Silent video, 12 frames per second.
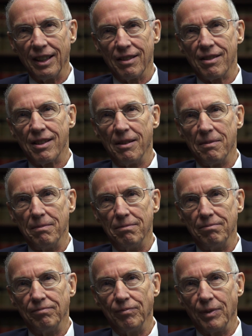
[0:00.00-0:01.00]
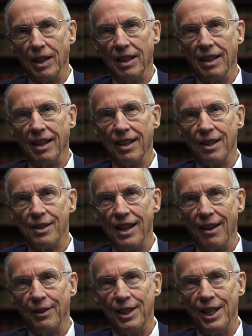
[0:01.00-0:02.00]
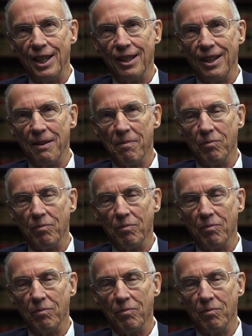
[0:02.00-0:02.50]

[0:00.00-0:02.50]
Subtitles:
and some others have a year